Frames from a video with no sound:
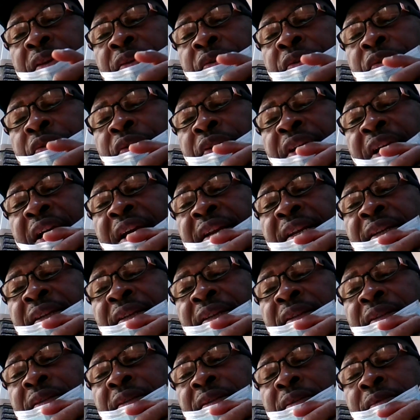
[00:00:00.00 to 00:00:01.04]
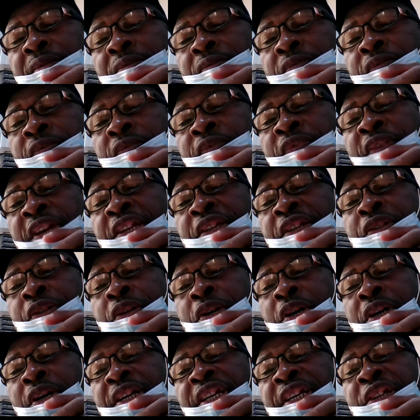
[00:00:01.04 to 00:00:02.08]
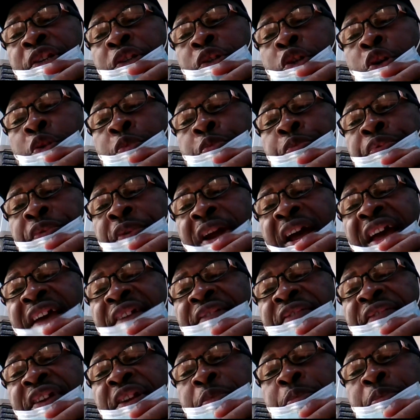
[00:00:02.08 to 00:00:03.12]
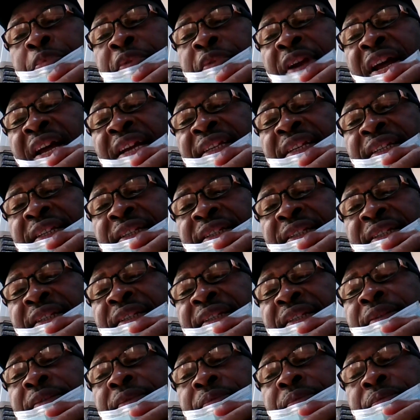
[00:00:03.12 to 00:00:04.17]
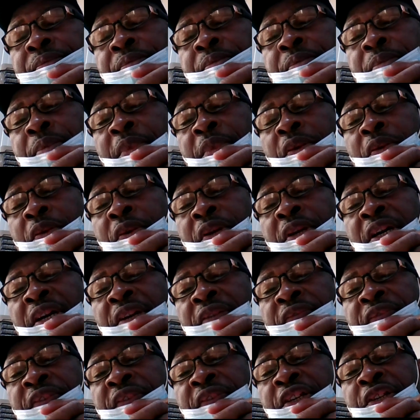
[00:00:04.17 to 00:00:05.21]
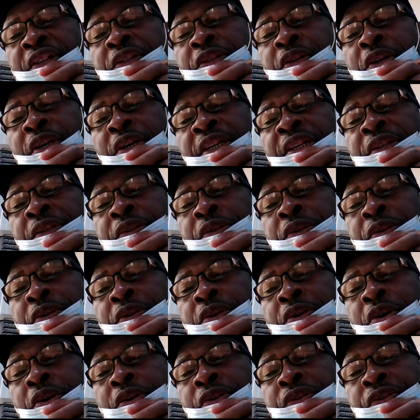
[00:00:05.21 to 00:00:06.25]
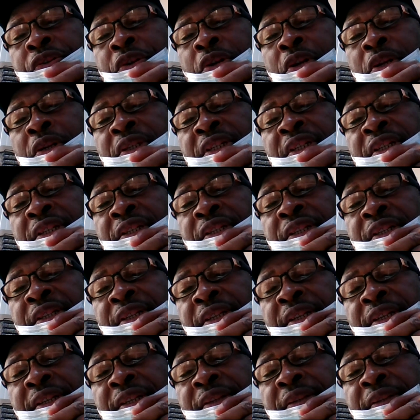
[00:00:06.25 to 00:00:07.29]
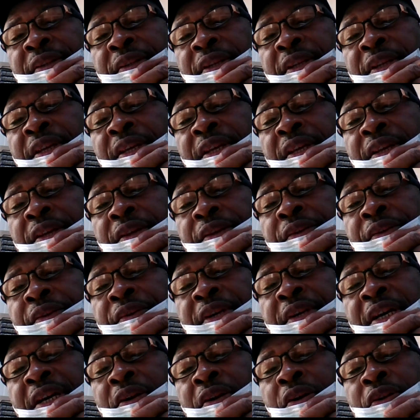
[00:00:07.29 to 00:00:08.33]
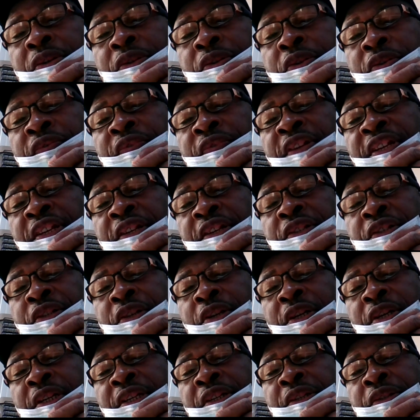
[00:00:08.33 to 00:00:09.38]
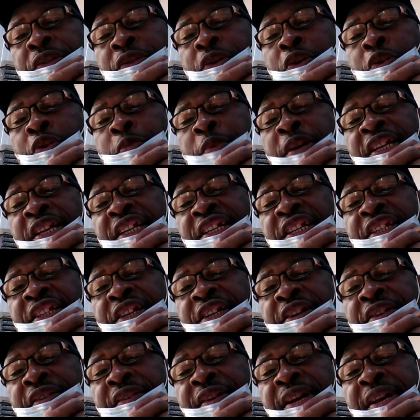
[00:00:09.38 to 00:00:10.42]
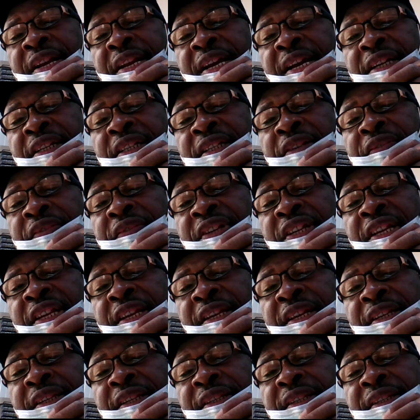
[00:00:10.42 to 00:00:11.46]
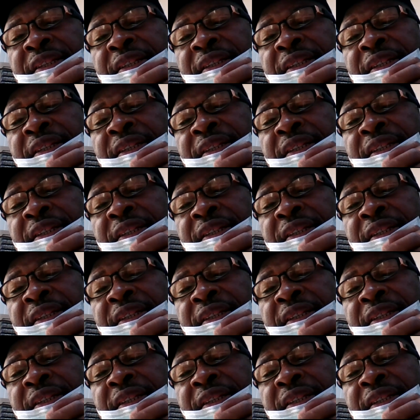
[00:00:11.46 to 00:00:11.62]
You can venture into private practice, can venture into consultancy. You can also venture into humanitarian activities,